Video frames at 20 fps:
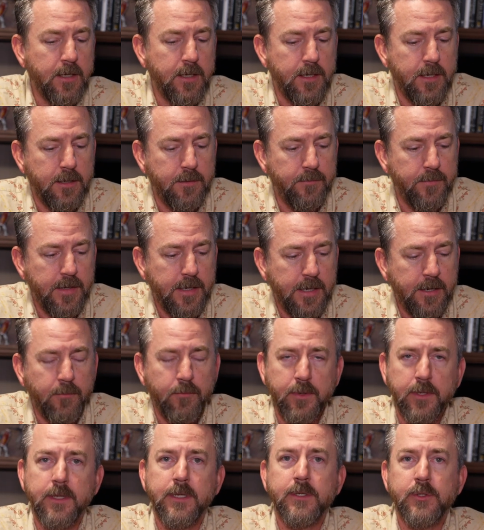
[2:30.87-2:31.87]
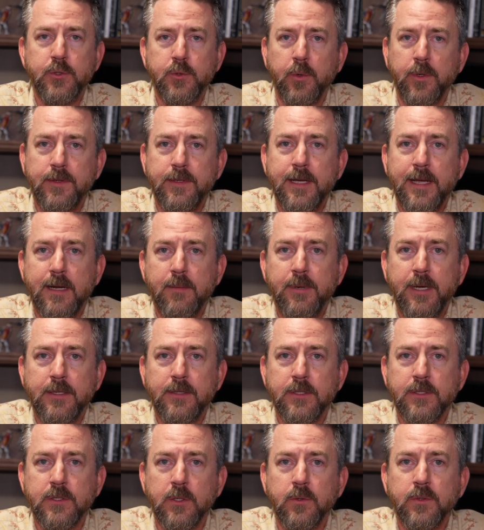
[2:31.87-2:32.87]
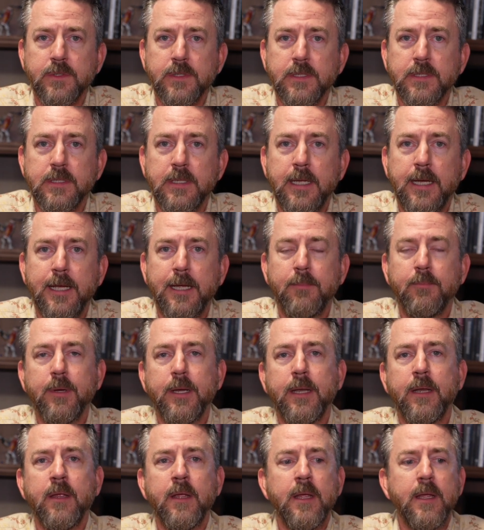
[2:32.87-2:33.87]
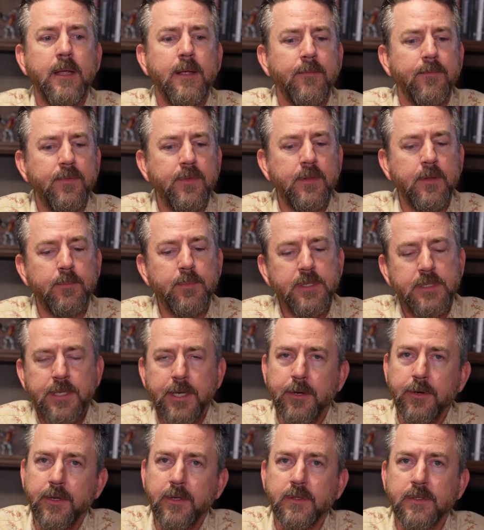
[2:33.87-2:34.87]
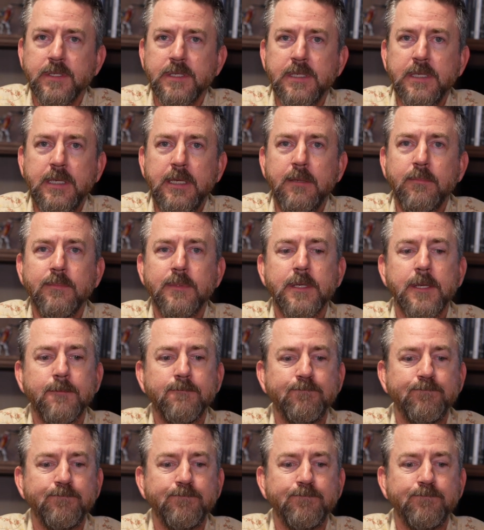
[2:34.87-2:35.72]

I really enjoyed that about the Solstice line, but the material seemed